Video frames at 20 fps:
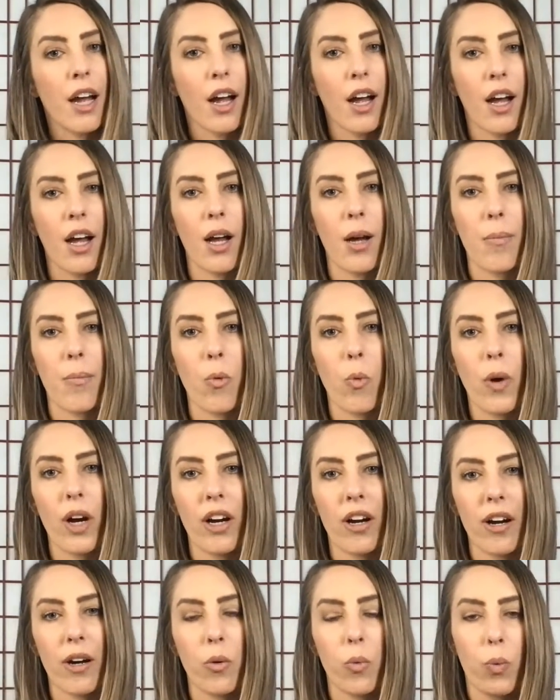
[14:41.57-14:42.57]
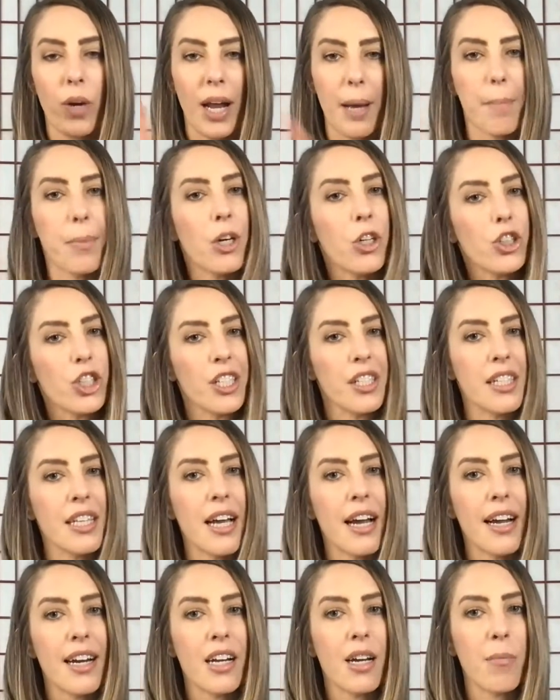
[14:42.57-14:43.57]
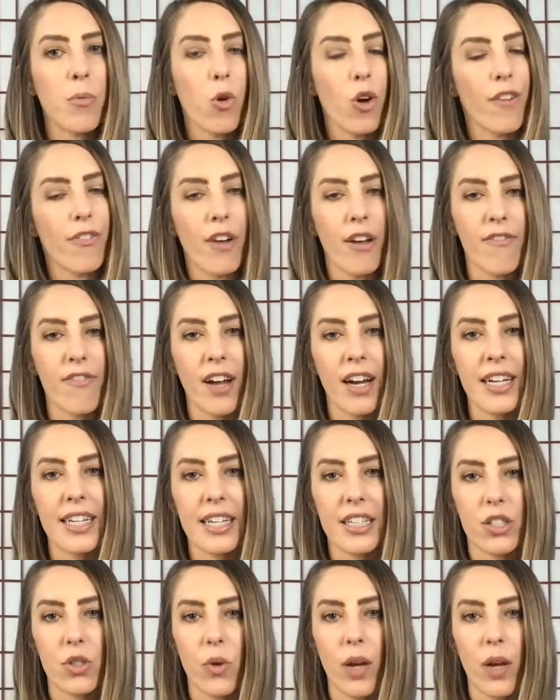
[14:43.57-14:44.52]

where when I purchase the item or if I find it,